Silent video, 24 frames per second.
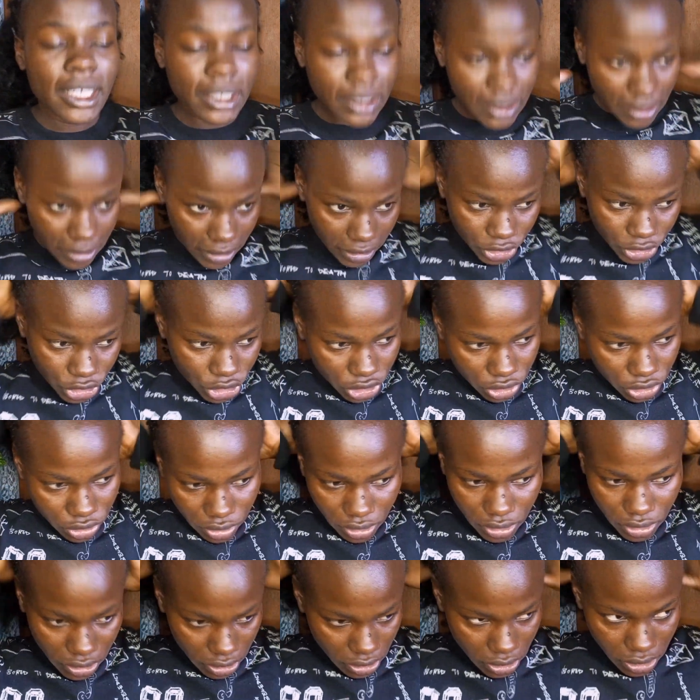
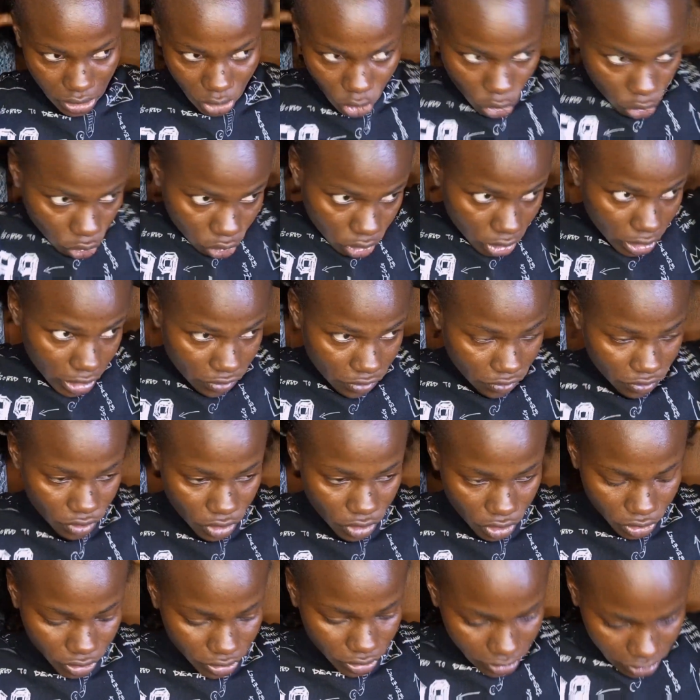extensions, or if
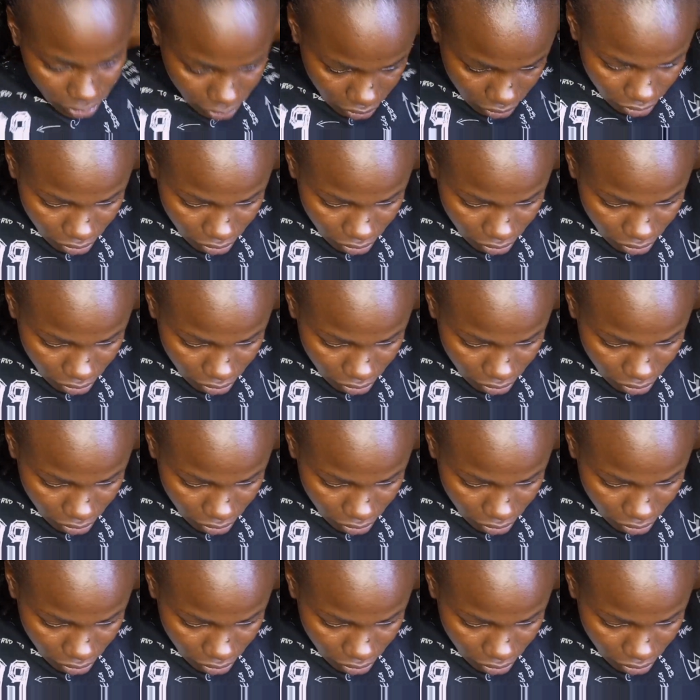not,